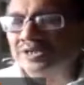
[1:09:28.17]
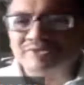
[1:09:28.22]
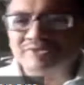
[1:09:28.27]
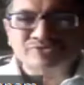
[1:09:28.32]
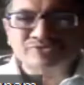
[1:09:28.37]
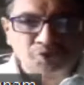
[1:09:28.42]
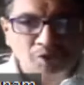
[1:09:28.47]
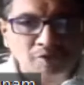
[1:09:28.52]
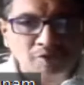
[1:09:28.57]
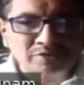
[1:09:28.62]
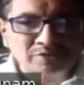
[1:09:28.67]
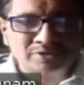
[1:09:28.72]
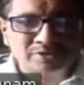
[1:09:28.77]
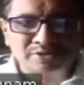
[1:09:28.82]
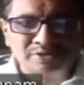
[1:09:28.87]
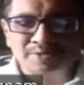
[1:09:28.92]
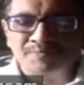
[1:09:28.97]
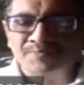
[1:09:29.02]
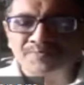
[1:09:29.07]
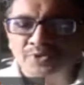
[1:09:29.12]
of stock.
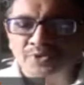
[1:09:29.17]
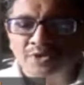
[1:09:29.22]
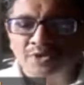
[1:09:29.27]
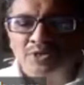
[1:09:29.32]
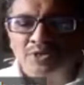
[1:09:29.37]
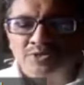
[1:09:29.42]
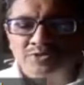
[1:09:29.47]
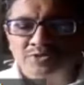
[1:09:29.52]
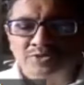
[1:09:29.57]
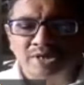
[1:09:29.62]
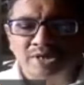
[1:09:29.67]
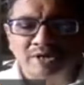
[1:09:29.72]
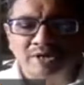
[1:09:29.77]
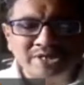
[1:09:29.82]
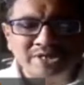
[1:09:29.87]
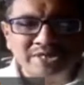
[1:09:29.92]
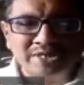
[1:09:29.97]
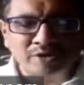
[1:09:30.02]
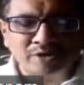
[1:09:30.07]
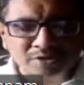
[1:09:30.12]
So now
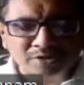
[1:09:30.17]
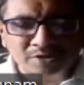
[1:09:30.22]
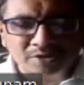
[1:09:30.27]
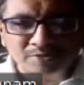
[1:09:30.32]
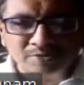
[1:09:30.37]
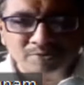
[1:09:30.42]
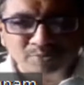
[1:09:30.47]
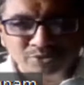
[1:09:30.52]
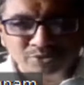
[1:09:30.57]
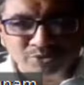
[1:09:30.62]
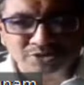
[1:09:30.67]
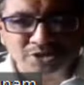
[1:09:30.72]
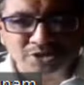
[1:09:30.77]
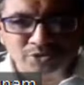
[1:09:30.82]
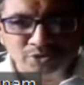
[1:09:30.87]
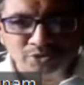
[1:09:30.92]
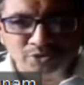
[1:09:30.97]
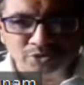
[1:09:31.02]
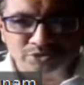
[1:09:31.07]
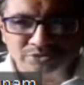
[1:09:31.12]
they are talking about booster
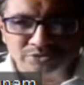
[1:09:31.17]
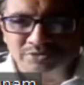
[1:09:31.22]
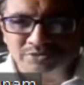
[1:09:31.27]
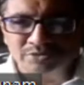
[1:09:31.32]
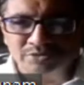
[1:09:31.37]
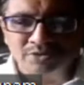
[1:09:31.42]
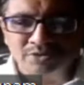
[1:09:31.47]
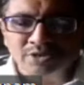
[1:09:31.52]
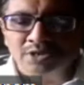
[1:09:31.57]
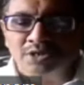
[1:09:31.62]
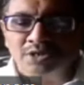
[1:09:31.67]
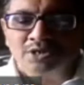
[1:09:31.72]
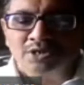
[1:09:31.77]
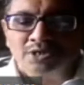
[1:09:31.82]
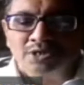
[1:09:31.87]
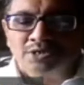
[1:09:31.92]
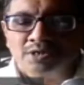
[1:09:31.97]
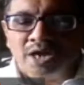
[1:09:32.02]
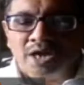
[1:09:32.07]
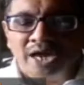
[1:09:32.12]
dose.
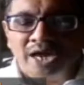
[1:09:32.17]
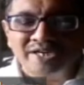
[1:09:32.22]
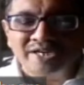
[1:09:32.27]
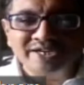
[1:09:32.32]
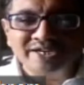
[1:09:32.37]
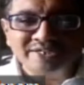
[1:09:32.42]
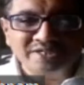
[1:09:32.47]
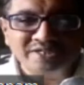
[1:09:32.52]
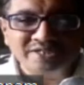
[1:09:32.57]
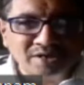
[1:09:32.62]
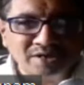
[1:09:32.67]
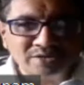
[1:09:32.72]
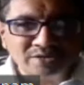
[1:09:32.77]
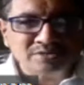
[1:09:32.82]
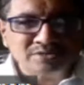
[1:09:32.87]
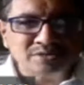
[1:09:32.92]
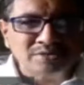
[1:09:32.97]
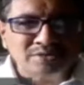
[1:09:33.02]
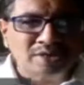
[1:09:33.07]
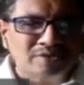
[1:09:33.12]
And India
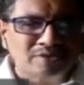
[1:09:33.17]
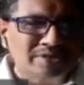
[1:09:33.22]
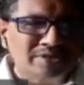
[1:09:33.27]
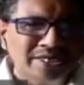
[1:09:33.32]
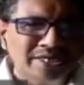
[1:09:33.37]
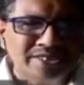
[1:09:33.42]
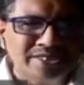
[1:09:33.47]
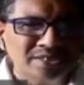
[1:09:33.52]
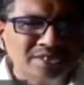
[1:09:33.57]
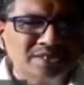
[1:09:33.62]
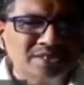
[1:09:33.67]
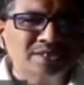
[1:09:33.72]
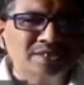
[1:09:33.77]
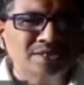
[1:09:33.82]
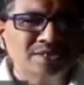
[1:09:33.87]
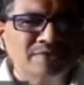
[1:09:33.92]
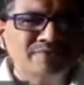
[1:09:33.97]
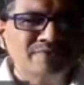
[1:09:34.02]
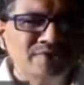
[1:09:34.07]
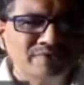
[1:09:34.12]
also now they are
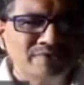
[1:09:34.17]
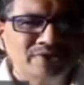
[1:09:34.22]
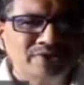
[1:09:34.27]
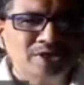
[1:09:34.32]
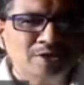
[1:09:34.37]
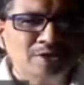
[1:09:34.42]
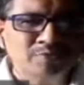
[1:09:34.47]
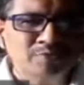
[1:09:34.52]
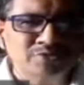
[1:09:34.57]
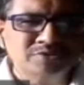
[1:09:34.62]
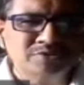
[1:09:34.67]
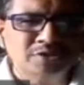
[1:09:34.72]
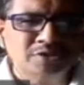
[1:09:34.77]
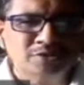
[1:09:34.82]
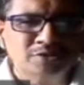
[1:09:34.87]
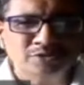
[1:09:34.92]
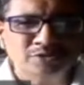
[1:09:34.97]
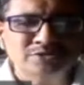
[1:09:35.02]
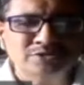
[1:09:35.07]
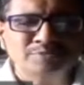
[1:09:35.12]
thinking of giving a booster
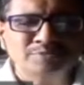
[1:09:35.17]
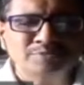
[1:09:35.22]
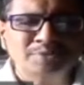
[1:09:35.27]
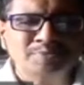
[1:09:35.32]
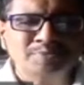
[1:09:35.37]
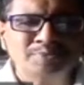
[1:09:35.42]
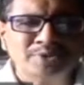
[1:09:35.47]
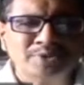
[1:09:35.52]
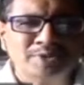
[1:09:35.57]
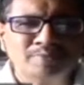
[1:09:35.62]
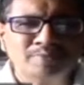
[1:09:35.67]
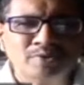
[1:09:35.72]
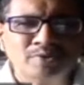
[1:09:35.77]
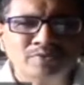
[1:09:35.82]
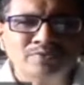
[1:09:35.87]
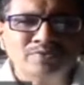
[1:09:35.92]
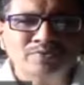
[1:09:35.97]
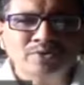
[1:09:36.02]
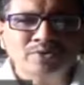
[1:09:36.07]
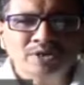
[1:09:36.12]
dose to people
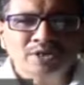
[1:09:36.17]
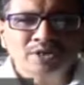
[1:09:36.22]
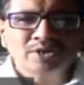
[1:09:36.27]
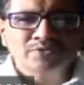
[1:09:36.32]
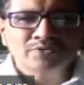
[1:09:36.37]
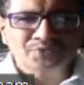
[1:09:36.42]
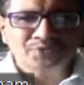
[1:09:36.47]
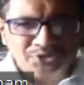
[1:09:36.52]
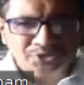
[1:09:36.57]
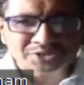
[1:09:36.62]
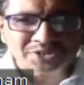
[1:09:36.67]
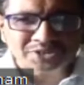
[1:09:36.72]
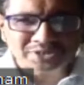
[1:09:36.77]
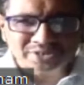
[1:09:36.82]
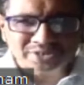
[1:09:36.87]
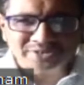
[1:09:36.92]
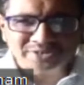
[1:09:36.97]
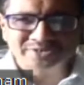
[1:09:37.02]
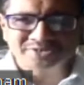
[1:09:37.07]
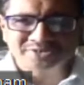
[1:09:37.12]
above 40
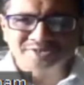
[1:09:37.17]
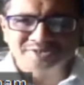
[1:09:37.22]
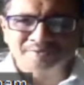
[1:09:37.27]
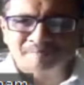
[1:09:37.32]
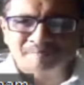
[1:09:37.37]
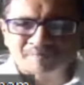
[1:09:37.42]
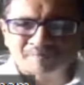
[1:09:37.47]
years.